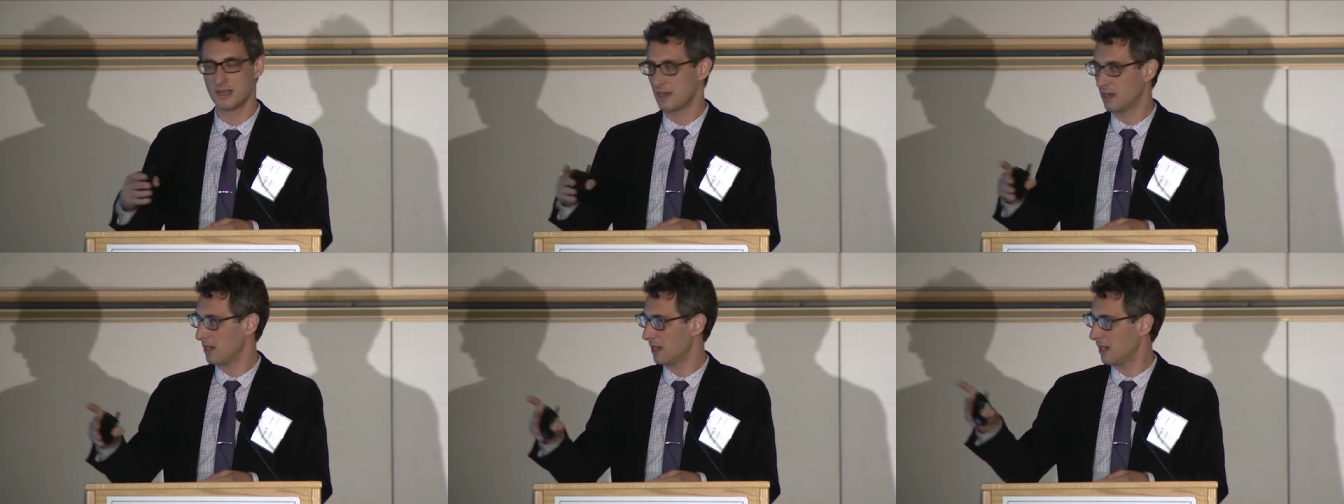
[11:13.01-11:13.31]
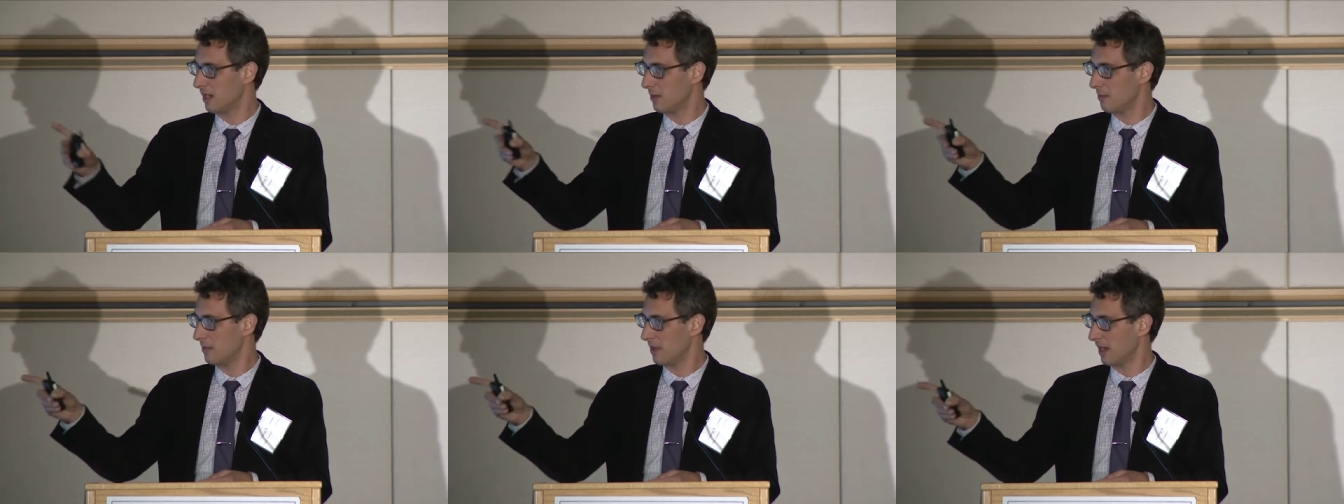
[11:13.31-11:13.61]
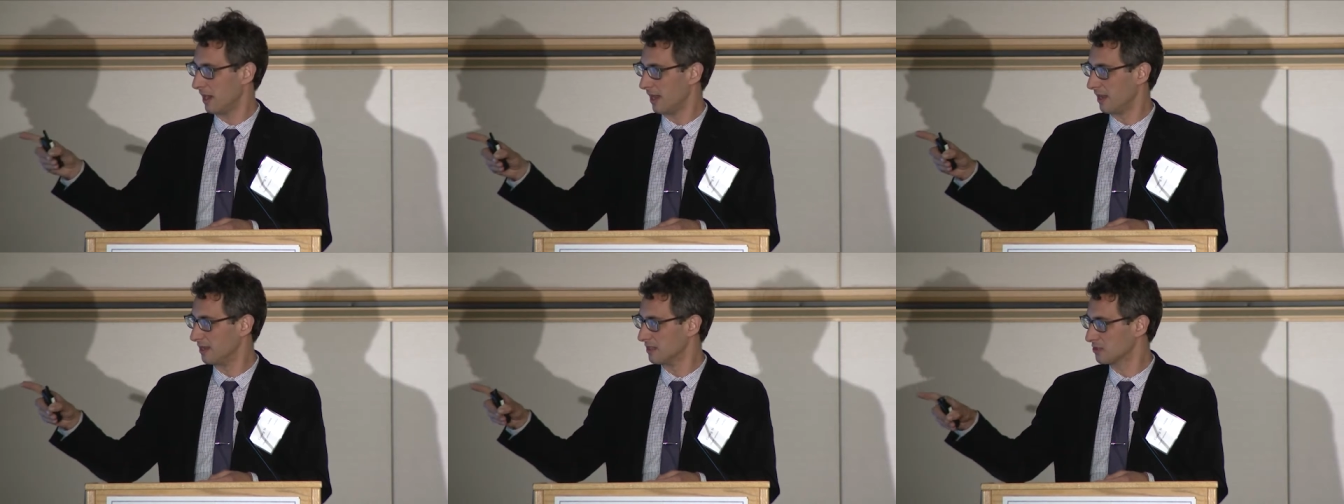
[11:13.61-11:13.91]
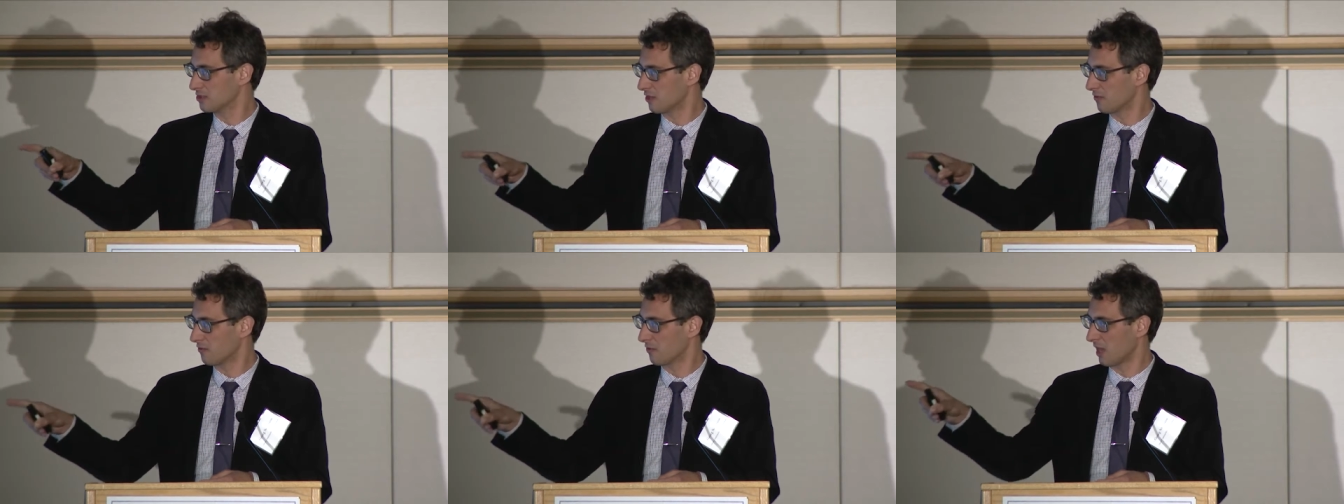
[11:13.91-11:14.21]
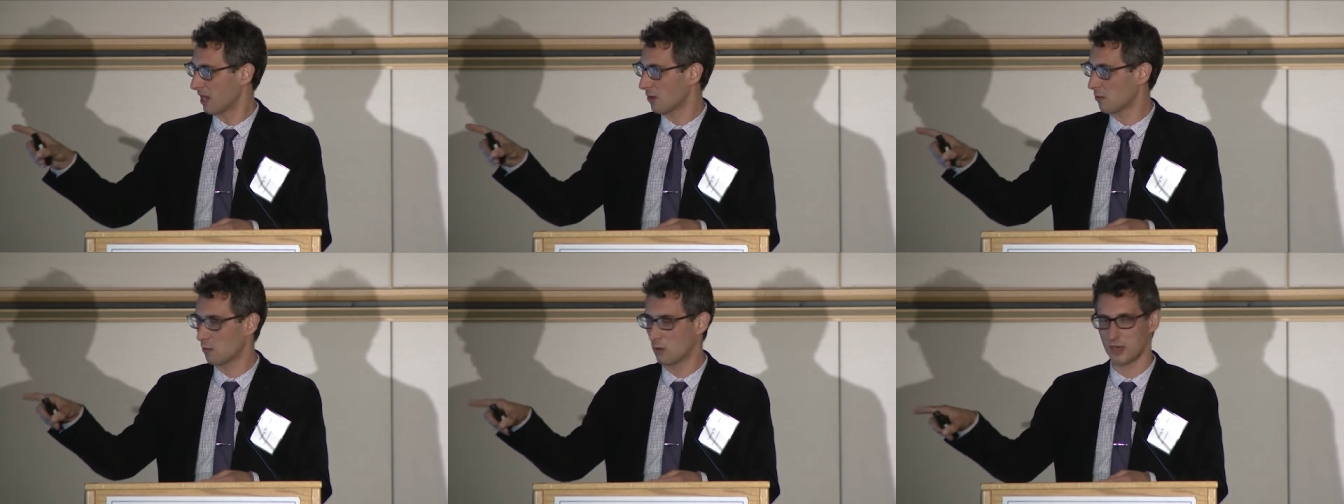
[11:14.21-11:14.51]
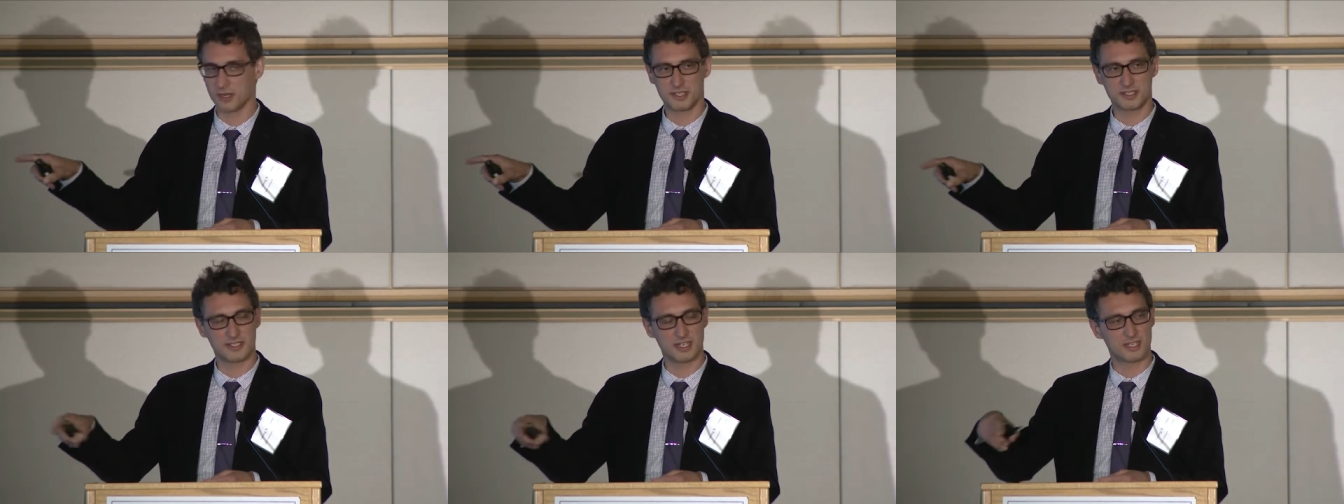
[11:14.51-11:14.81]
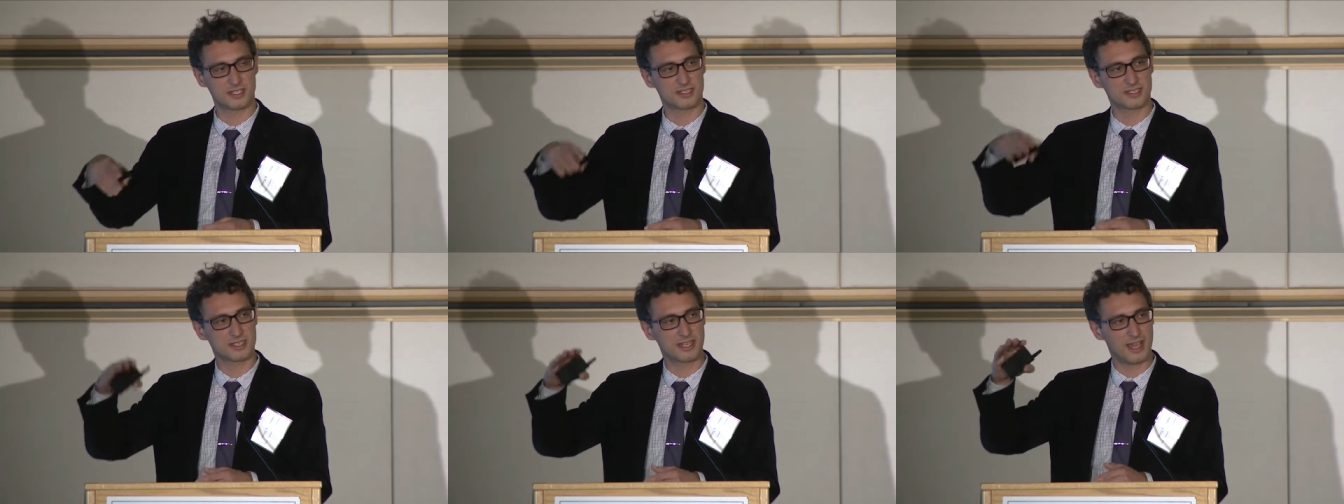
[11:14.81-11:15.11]
and sort of like what is the
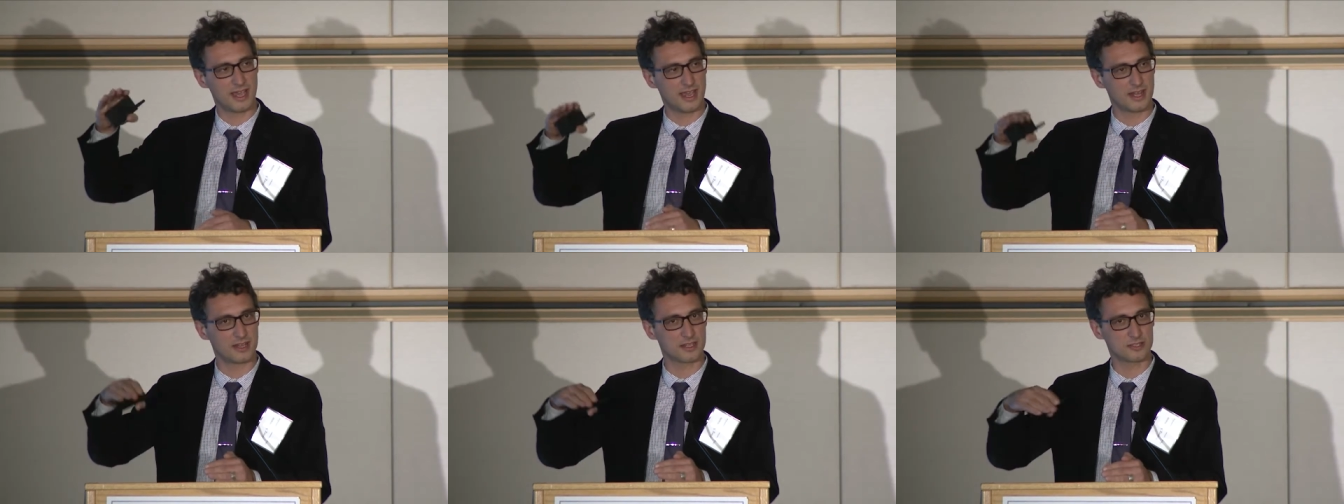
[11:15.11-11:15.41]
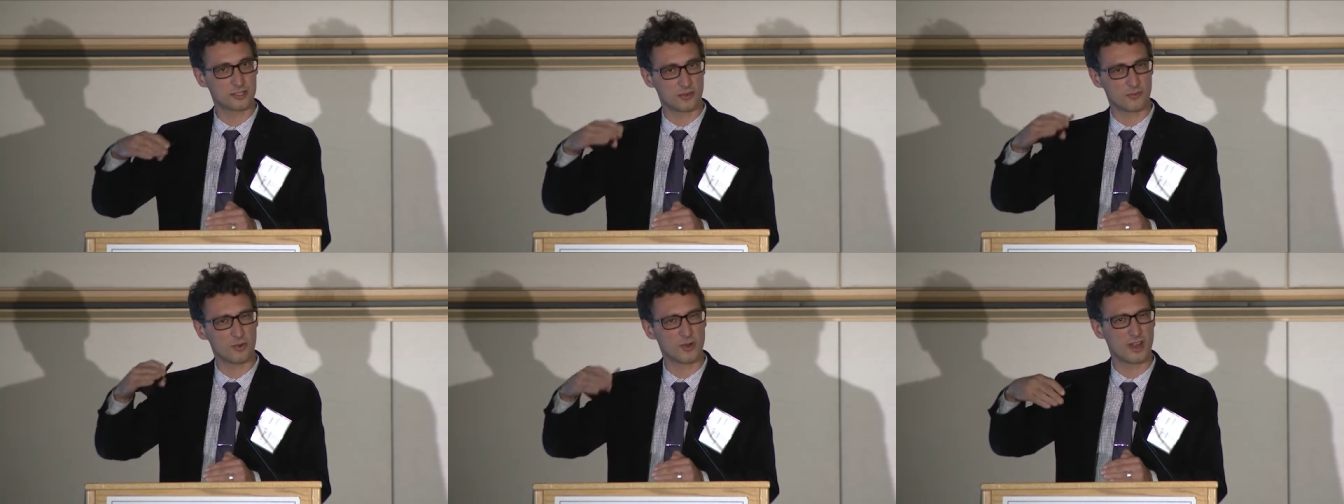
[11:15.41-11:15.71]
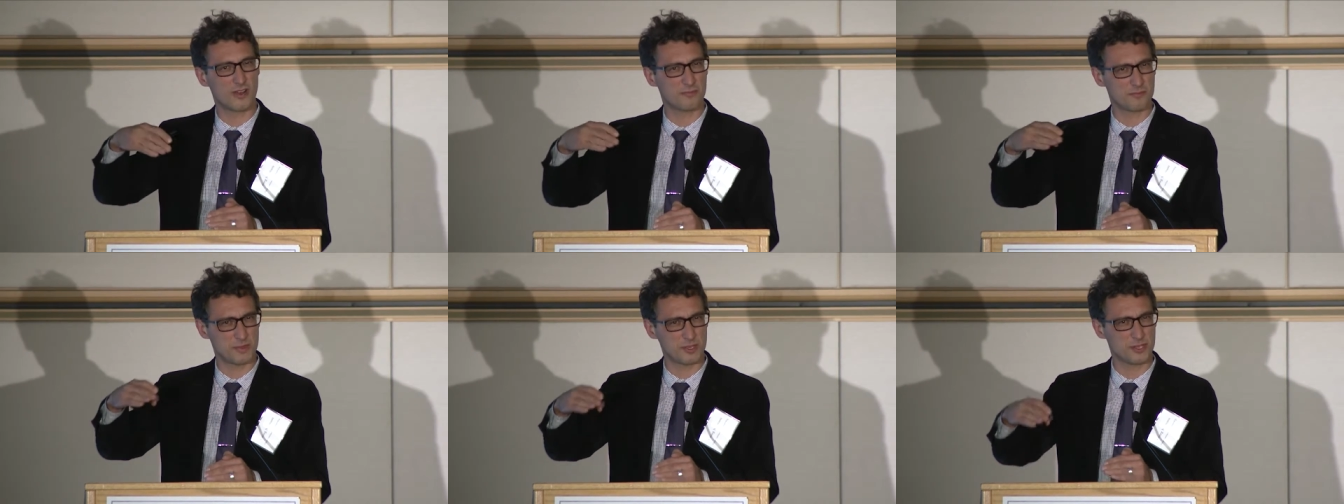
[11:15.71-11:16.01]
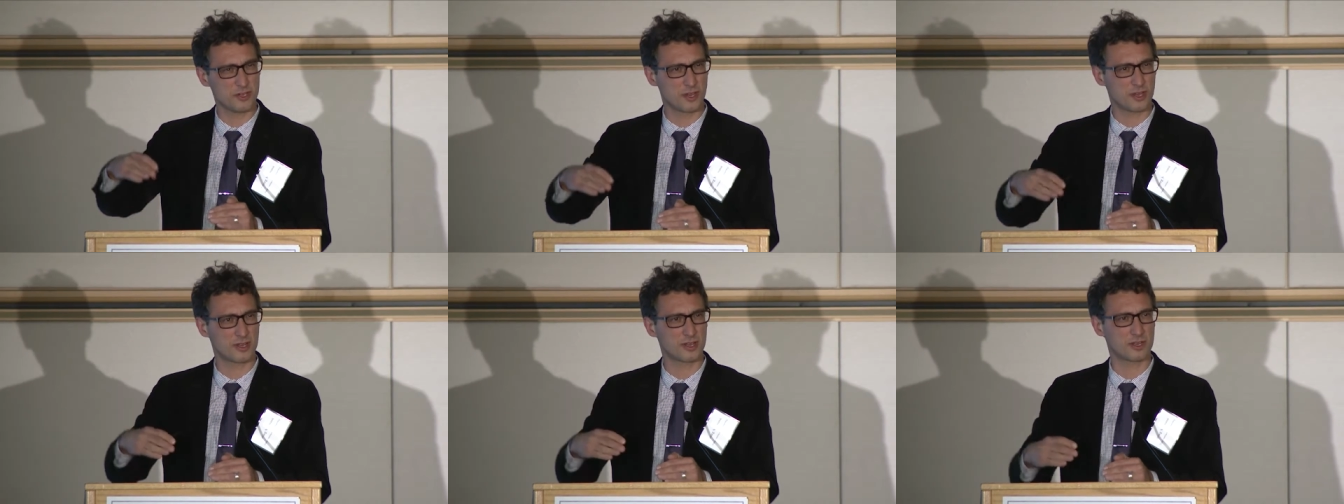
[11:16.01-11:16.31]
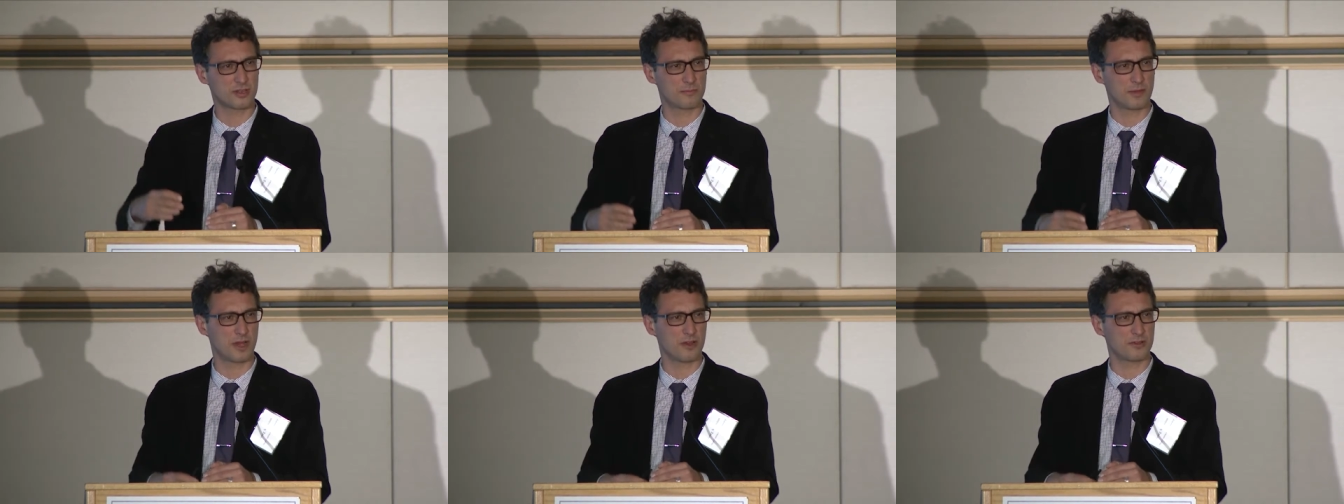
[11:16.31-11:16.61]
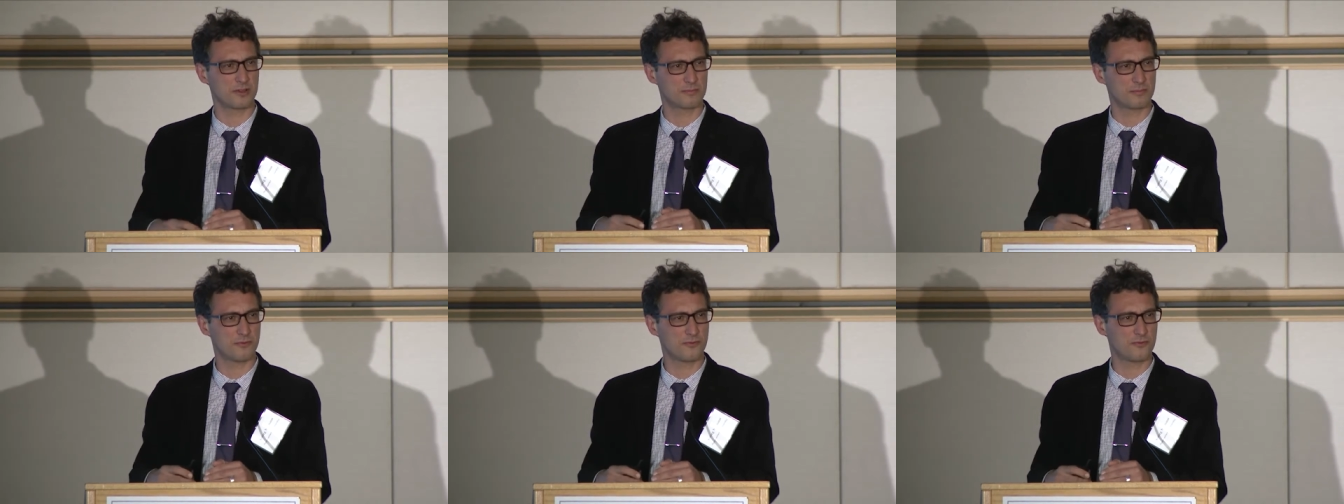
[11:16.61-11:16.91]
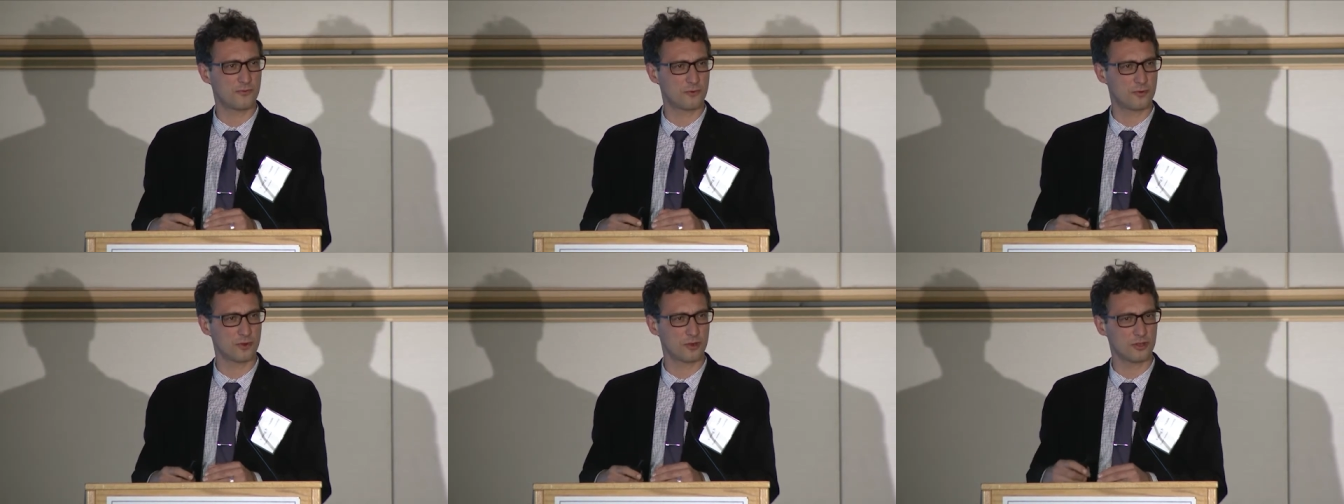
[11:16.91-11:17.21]
scale, sort of what I've been talking about
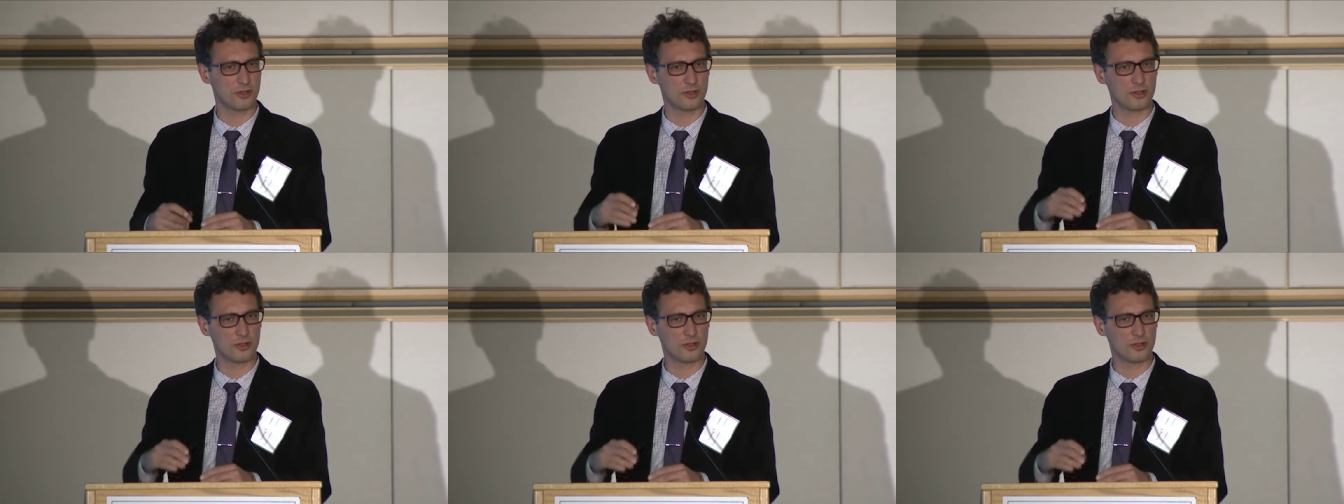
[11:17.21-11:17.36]
before, no?